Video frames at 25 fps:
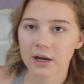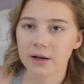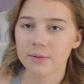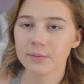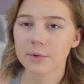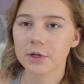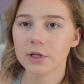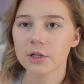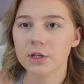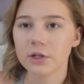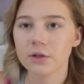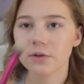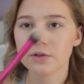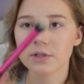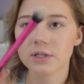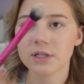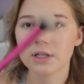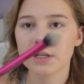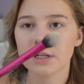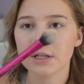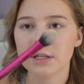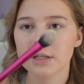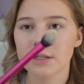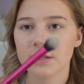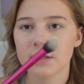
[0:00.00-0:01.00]
I'm going to use
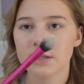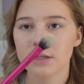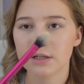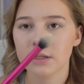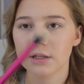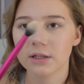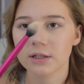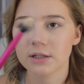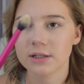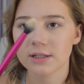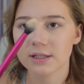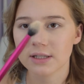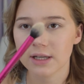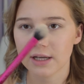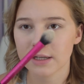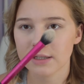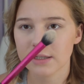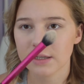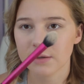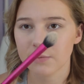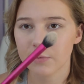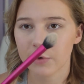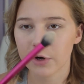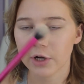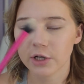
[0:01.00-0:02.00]
this
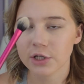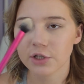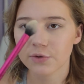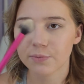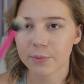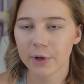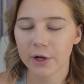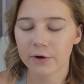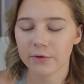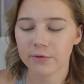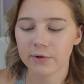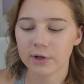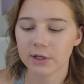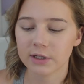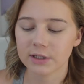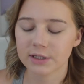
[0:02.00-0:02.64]
setting brush by Real